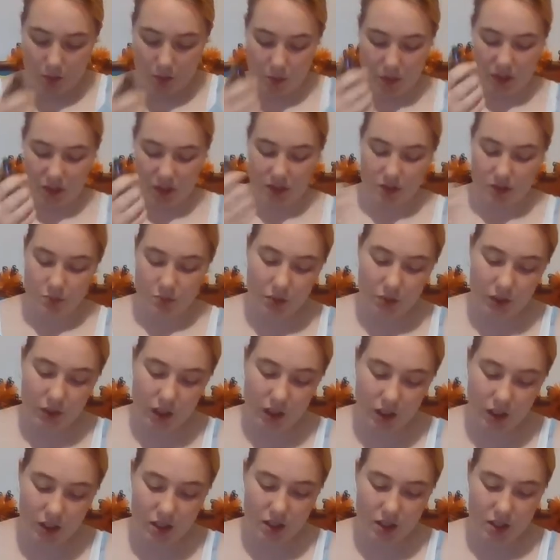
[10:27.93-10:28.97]
But to
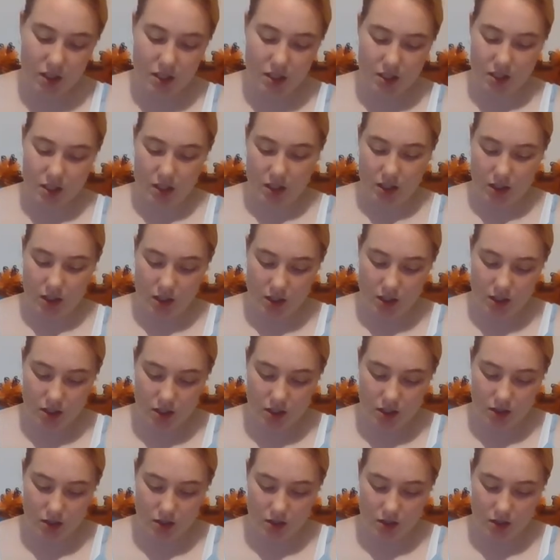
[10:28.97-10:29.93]
plug this in,